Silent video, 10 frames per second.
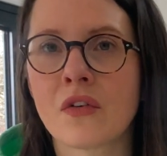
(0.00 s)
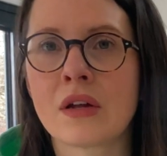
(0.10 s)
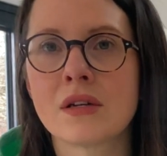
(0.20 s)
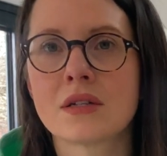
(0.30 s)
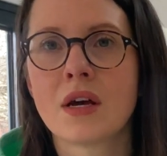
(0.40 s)

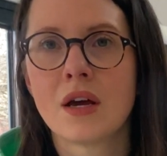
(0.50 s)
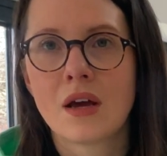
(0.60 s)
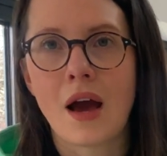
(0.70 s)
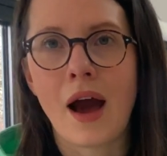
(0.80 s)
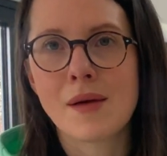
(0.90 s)
And
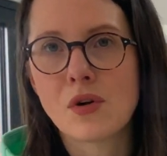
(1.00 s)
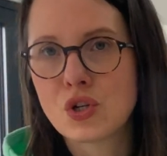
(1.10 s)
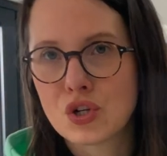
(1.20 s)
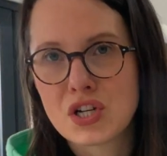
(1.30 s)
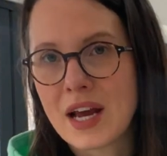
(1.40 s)
I'm not
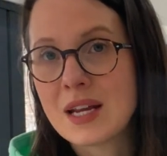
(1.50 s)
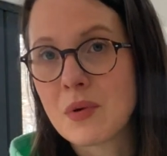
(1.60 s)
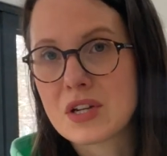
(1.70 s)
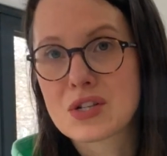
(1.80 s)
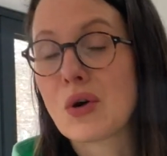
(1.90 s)
judging
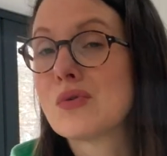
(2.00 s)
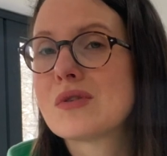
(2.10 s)
anybody's goal,